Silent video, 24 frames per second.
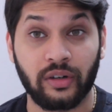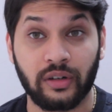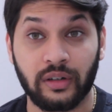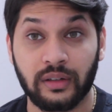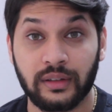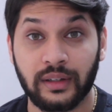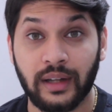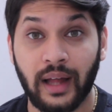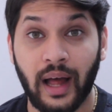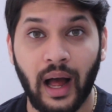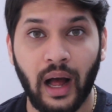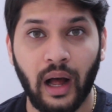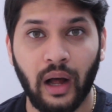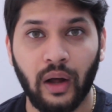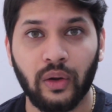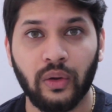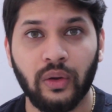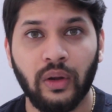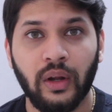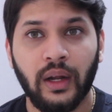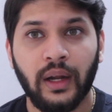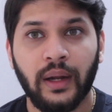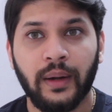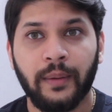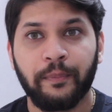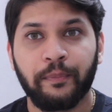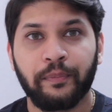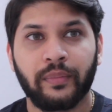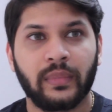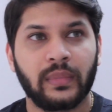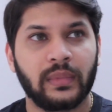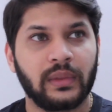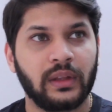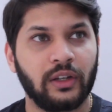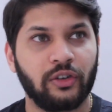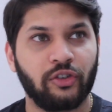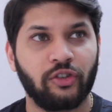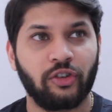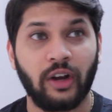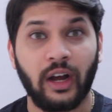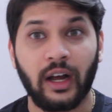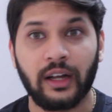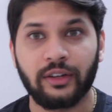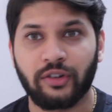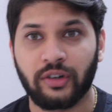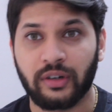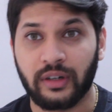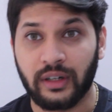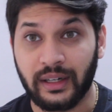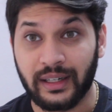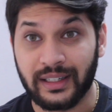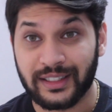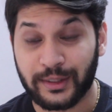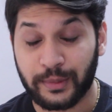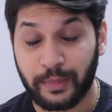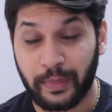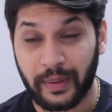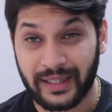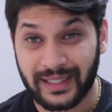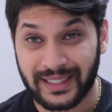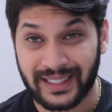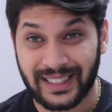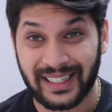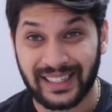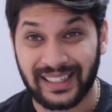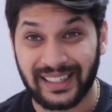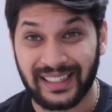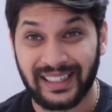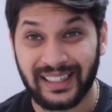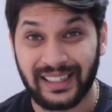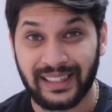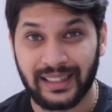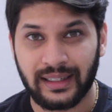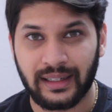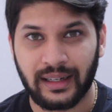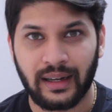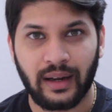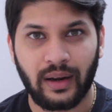Now the charger is basically